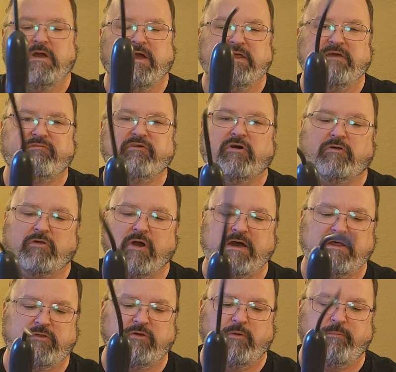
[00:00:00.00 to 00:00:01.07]
And if you don't know
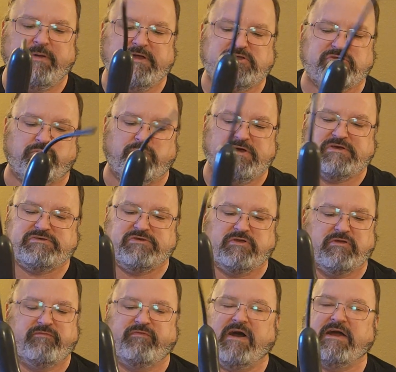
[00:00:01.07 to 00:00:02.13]
how to do a pinch twist, you
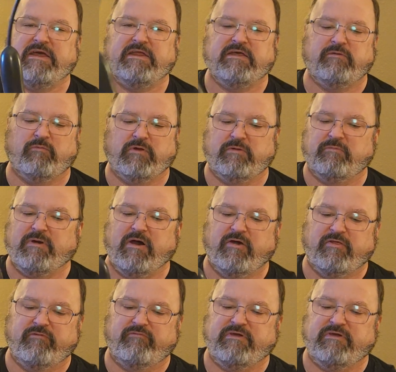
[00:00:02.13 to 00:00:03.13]
can find it in one of my other